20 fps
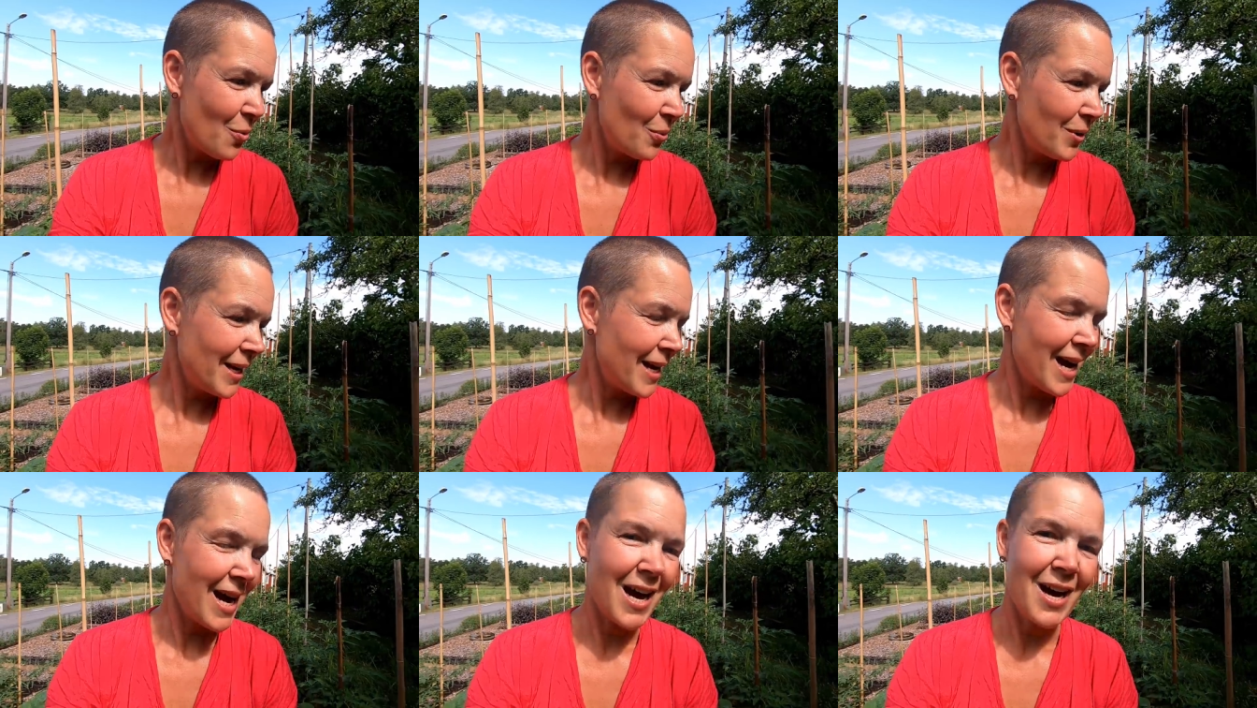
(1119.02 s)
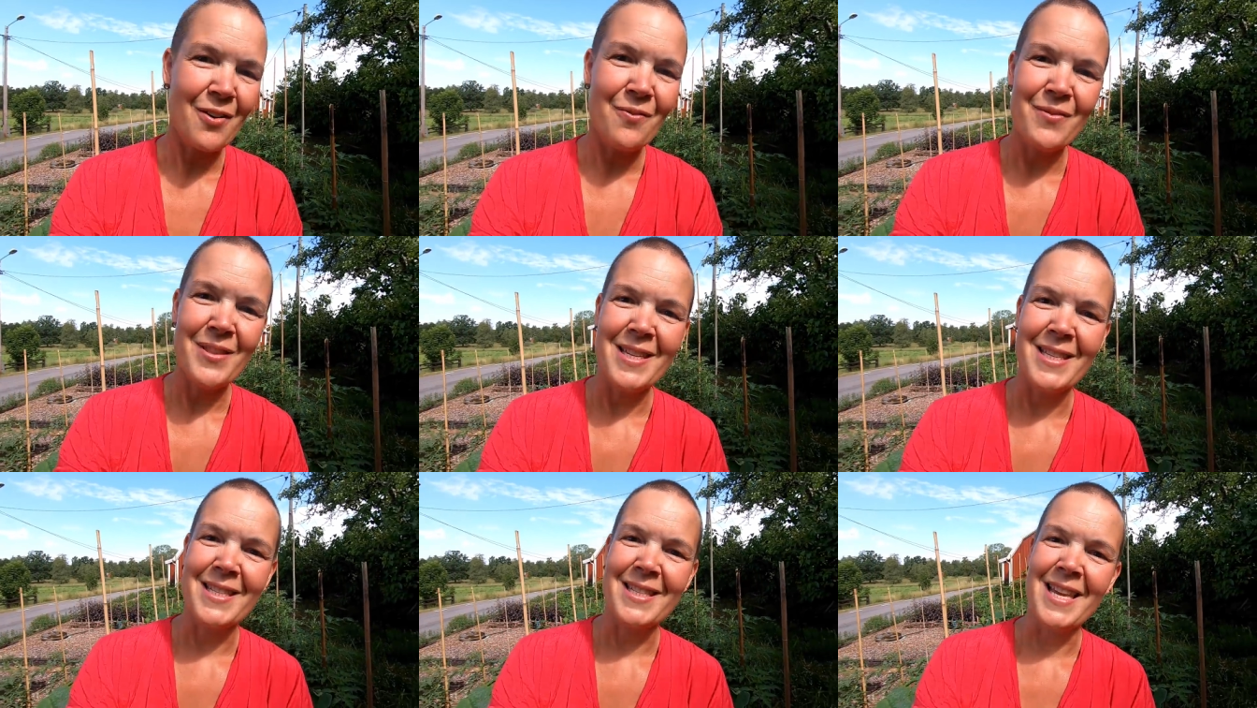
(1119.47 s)
only
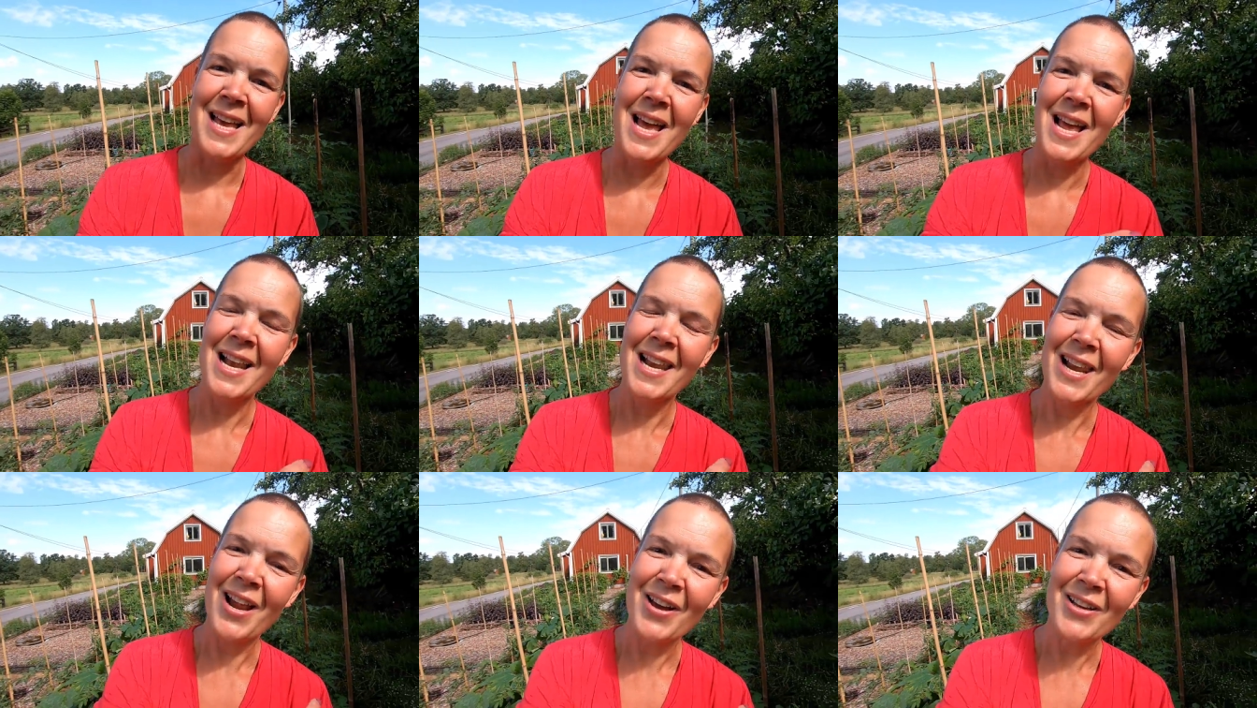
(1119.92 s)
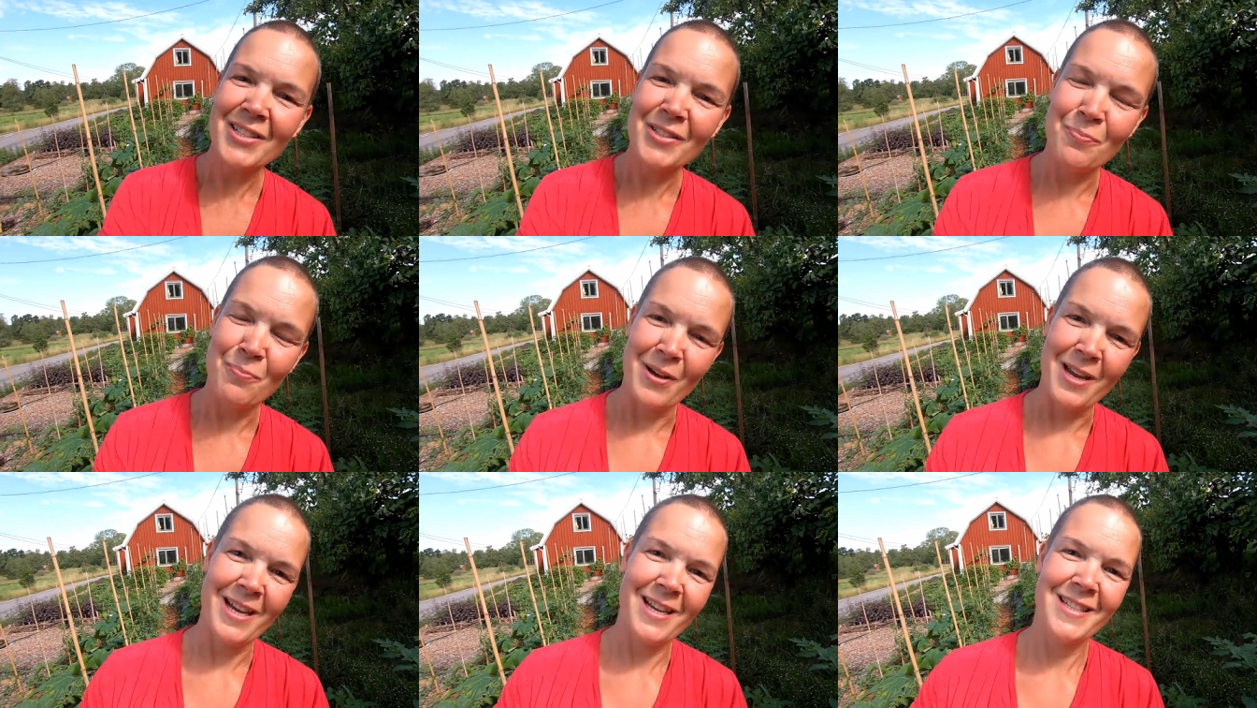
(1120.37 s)
have this
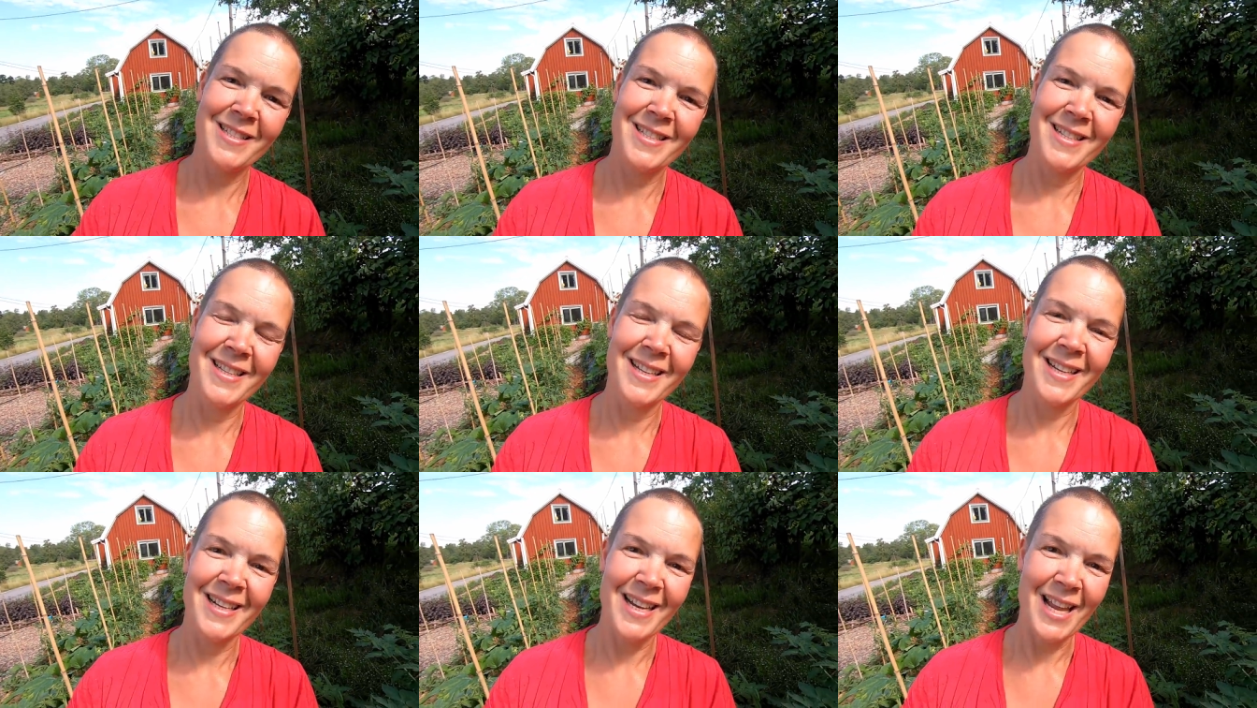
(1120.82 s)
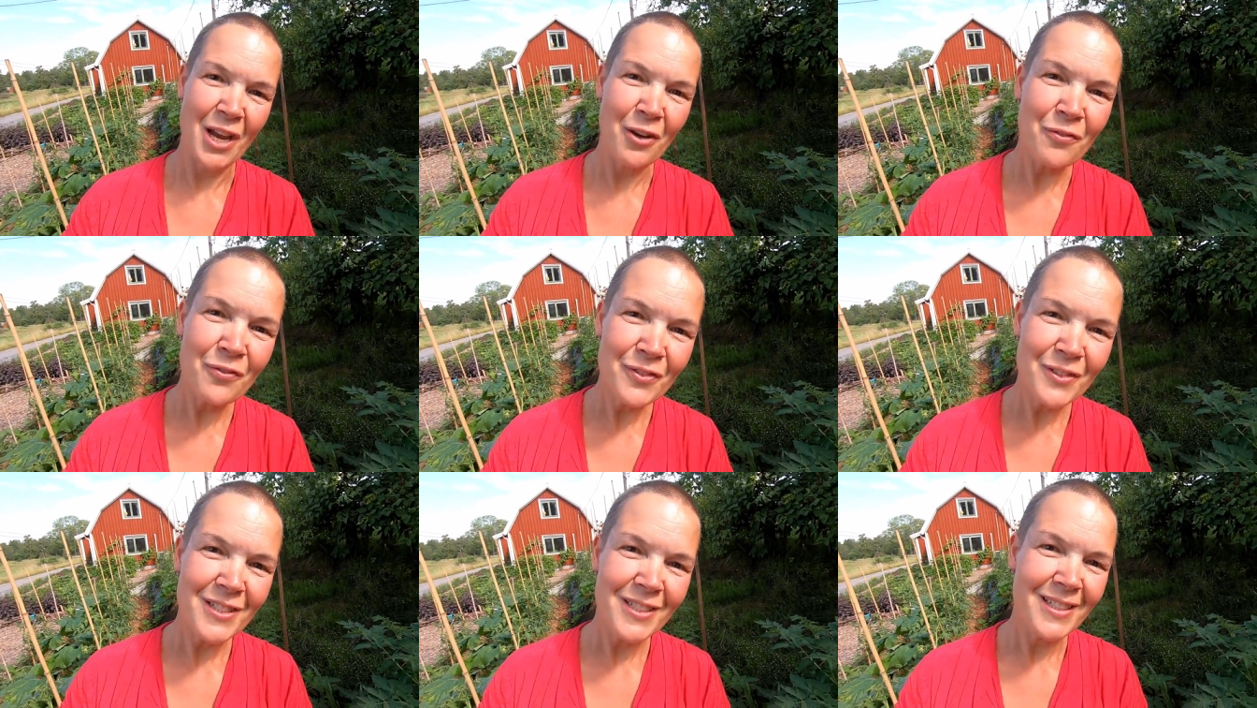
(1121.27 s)
last bed
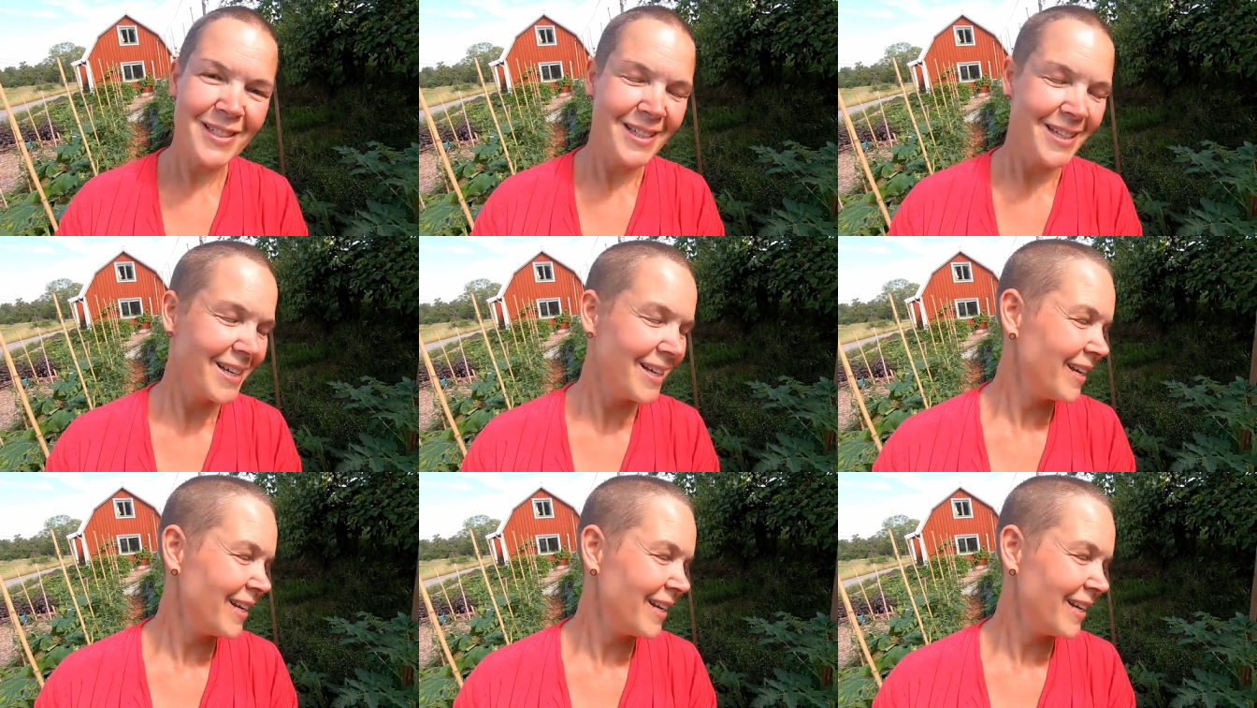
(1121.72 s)
left